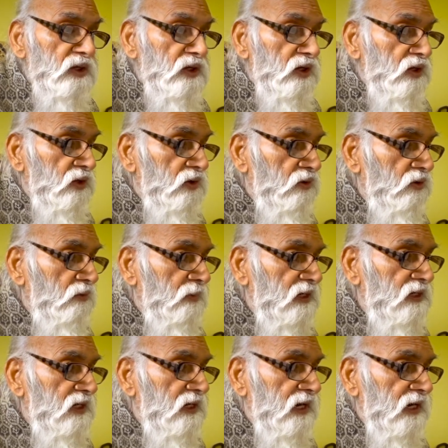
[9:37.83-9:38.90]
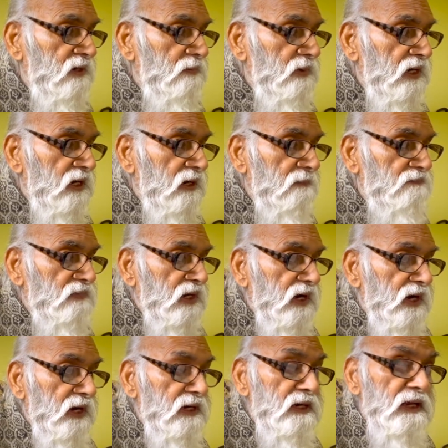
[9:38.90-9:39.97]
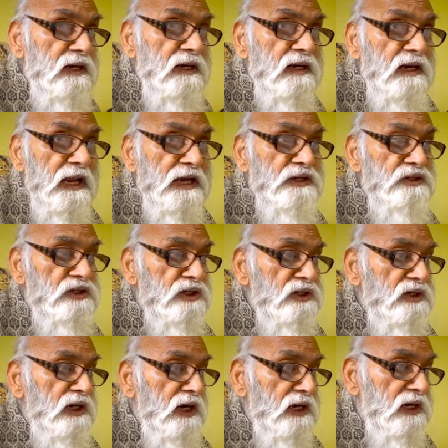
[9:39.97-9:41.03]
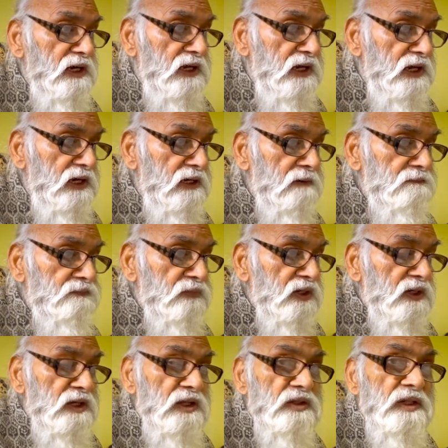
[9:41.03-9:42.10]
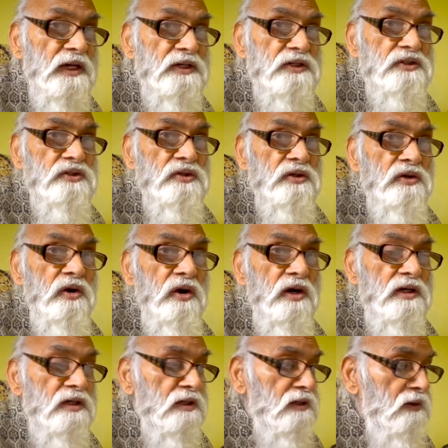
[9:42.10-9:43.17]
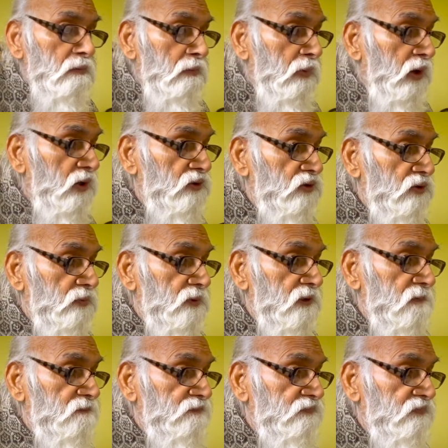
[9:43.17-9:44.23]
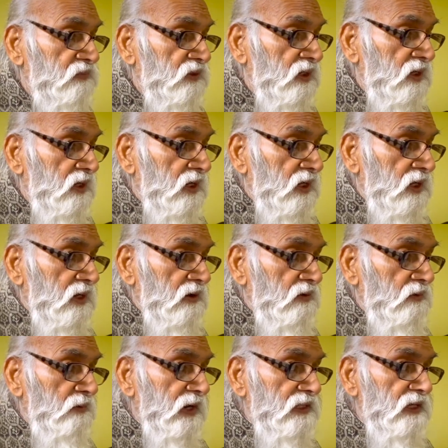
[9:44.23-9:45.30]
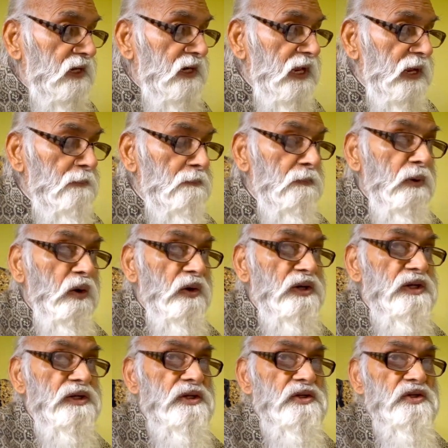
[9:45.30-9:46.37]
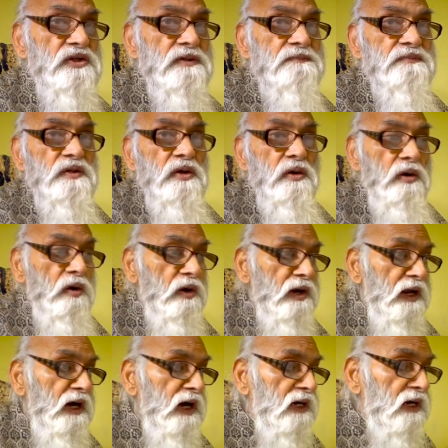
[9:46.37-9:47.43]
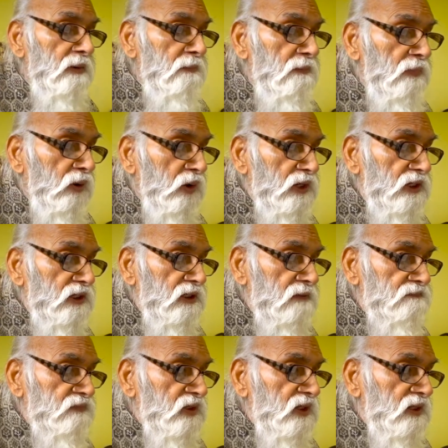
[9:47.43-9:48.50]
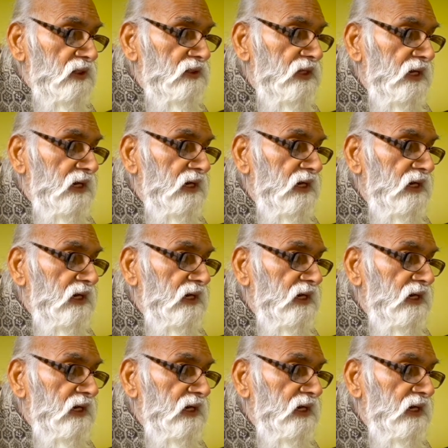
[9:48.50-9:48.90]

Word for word: Nobody can become unenlightened again. That is not possible. Whether embodied or unembodied, the